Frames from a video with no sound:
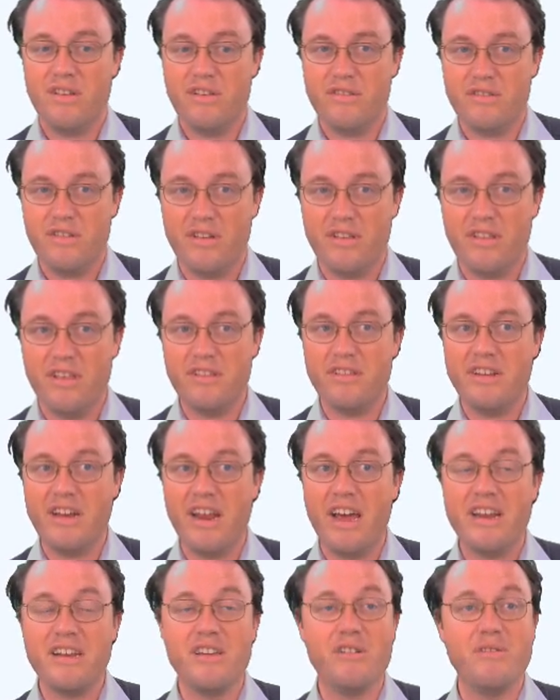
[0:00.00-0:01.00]
So there's an
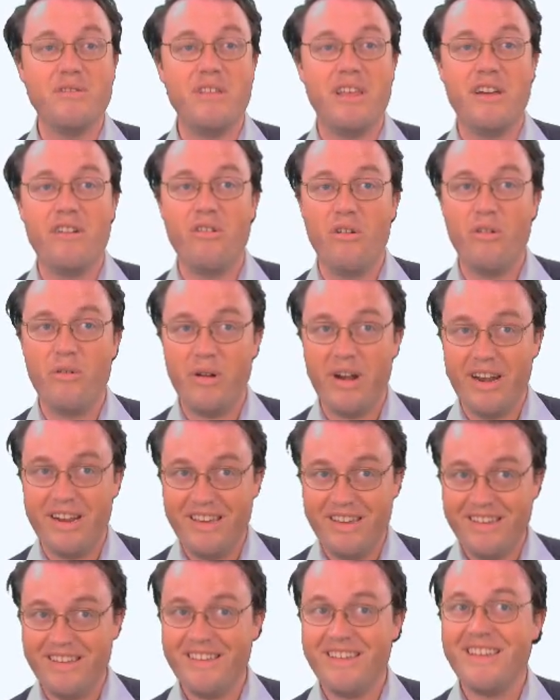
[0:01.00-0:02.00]
article there already,
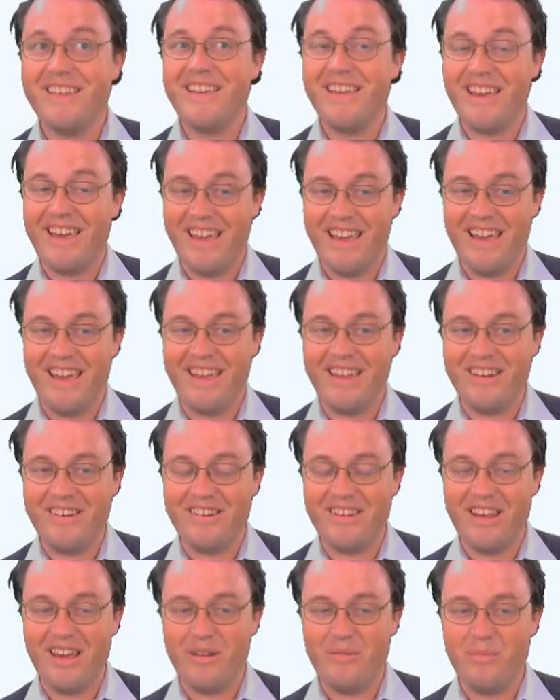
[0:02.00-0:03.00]

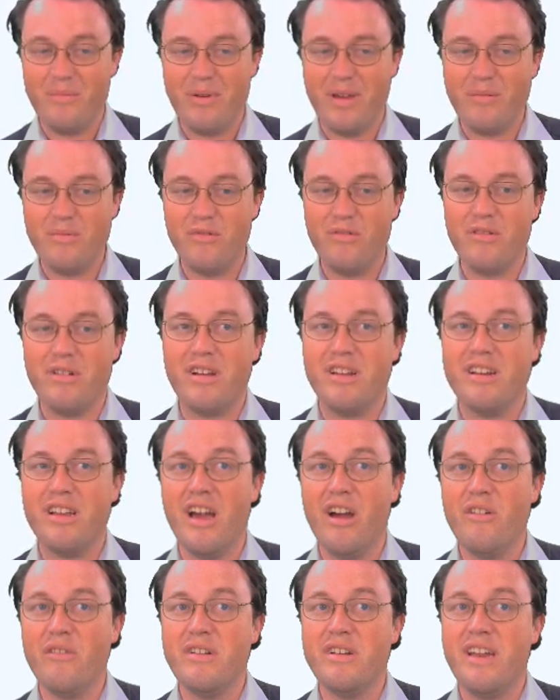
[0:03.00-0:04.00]
and people can
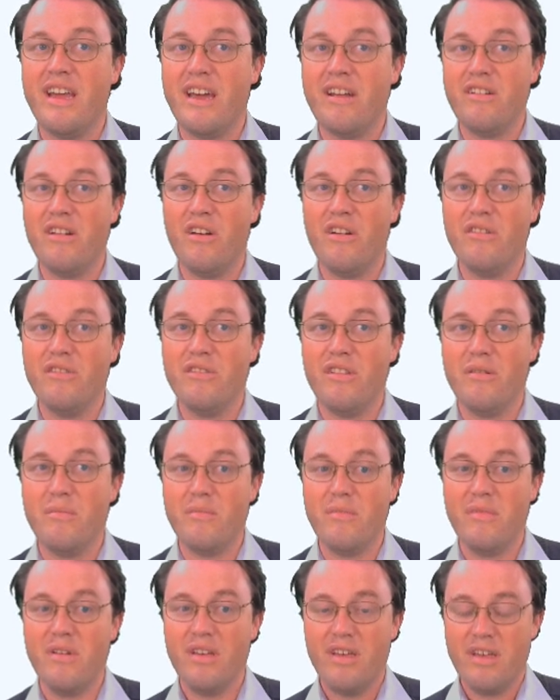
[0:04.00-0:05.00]
go and download
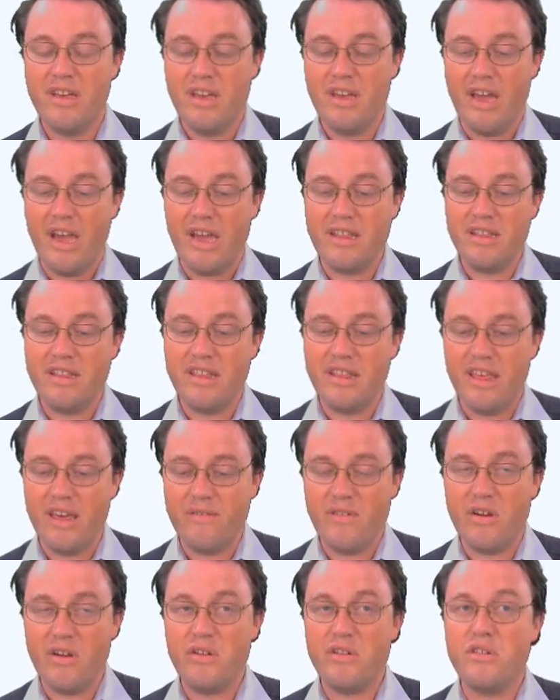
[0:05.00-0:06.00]
them, and they're
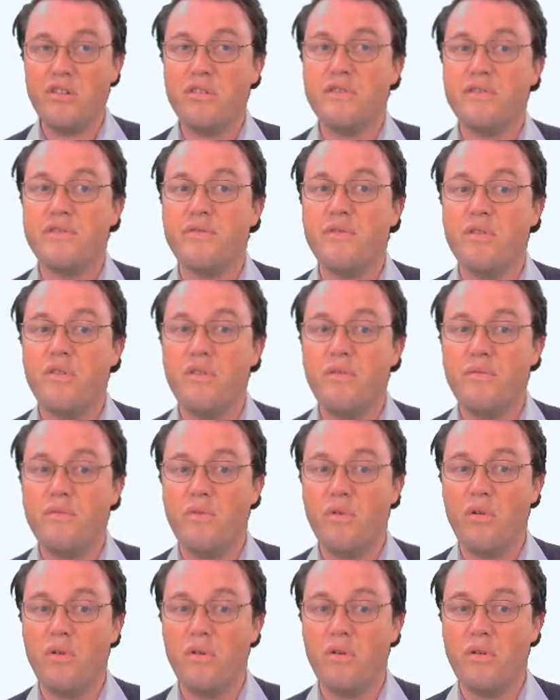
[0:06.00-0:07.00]
very useful
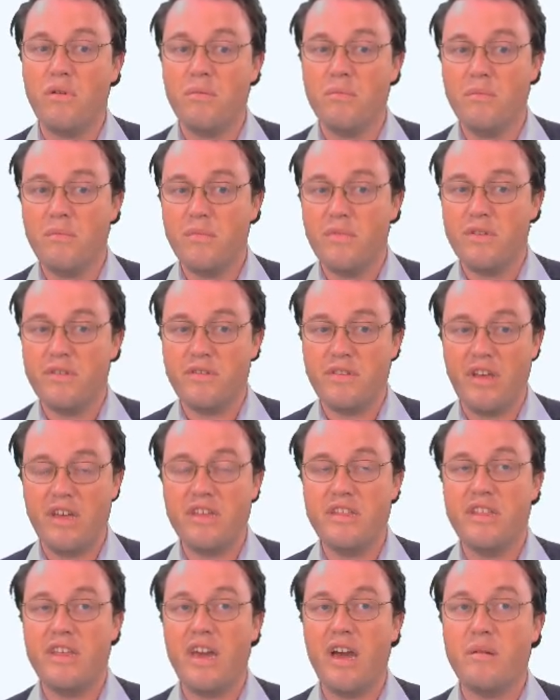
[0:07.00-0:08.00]
for
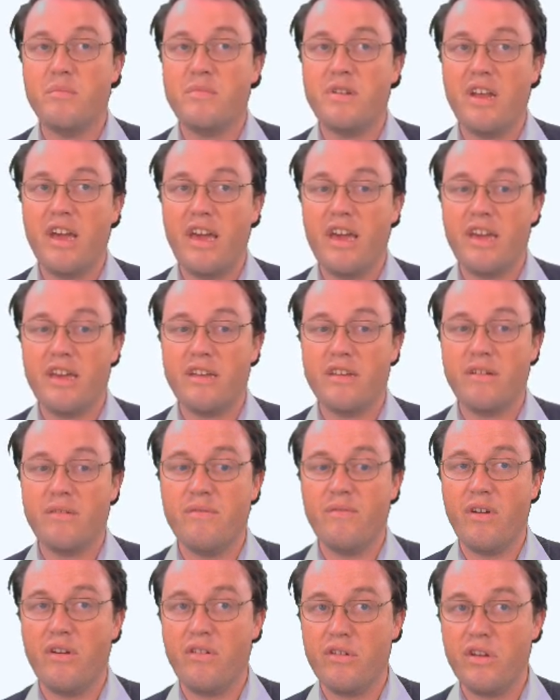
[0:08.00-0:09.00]
seeing the uptake,
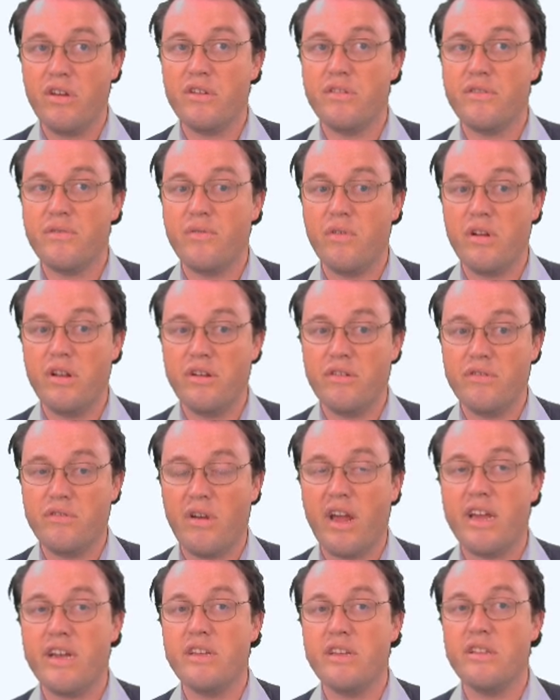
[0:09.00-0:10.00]
very useful in
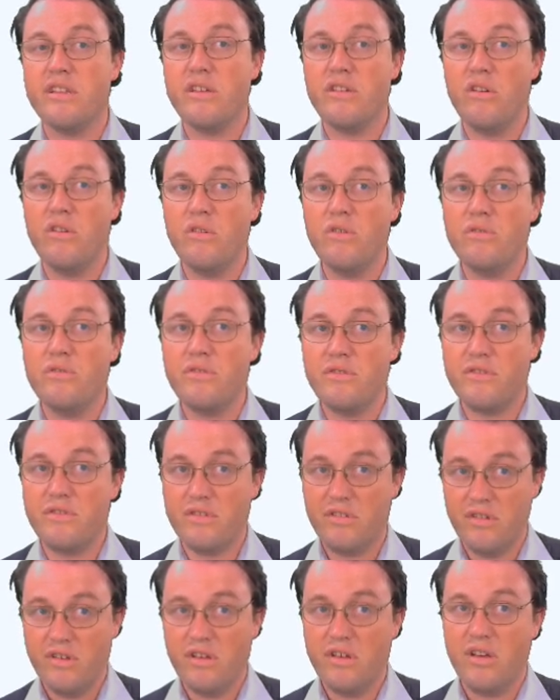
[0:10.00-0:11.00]
tracking the use
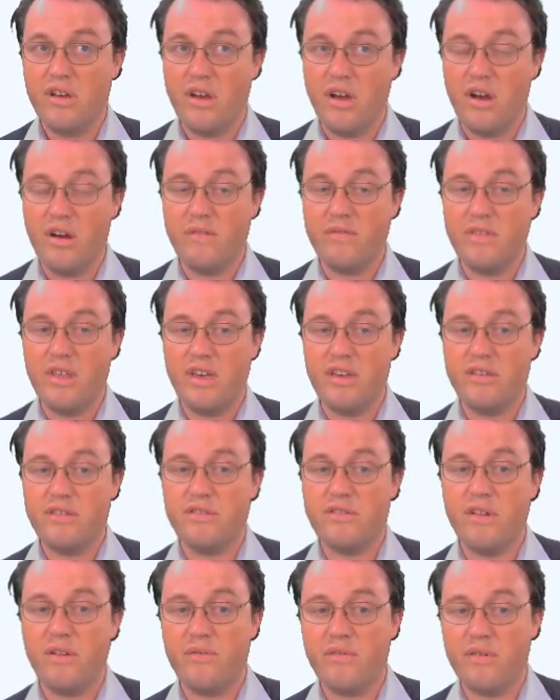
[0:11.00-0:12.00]
of these
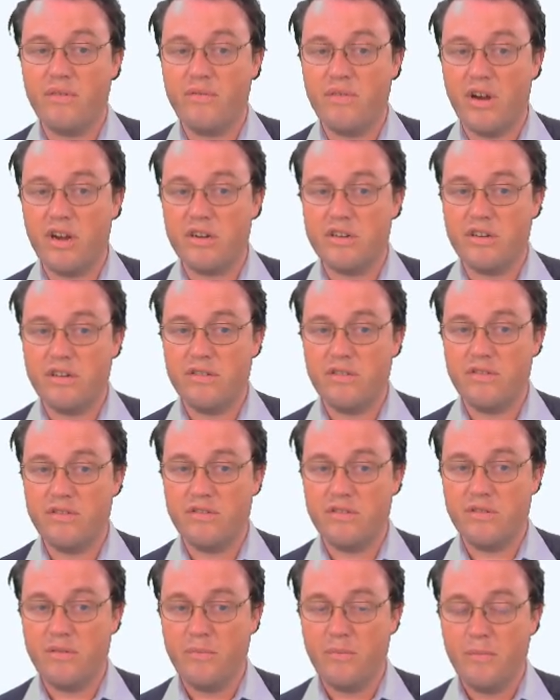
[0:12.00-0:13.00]
different
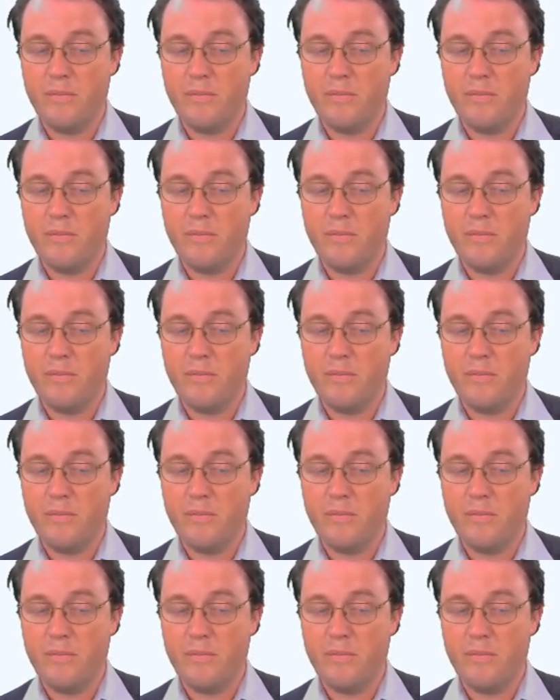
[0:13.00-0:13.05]
functions.